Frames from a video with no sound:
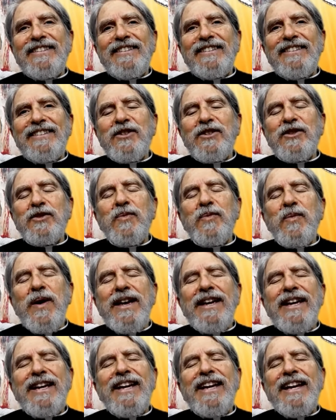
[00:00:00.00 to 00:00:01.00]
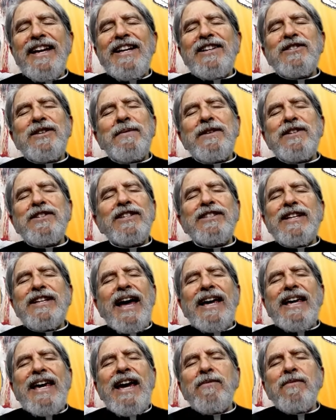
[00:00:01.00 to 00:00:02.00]
Swim. Somebody says, I
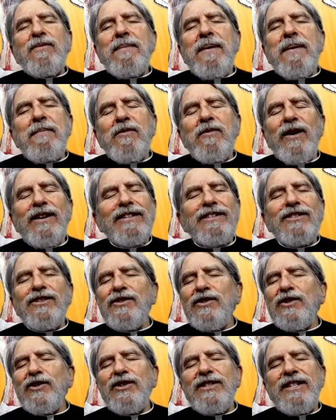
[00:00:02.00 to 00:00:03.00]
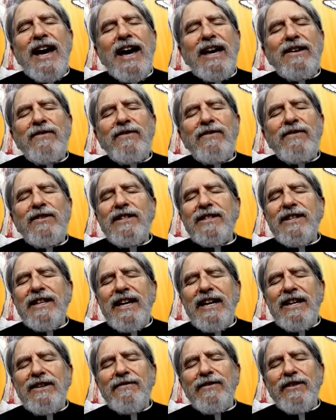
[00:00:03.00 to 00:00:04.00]
can't remember it. Just dive into the
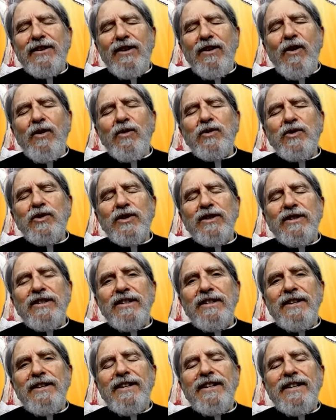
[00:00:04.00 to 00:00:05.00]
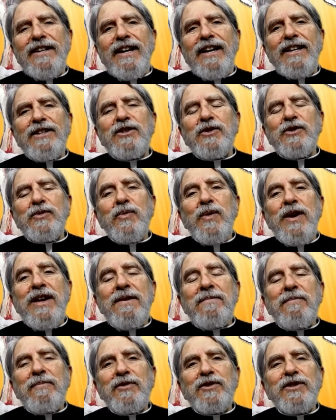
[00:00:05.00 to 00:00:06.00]
infinite ocean and
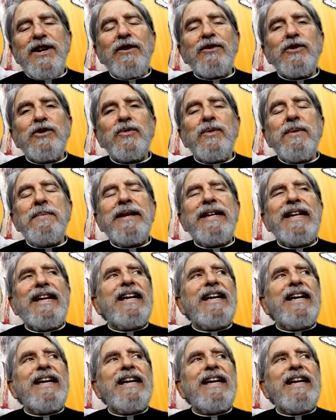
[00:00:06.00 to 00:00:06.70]
swim. Start swimming.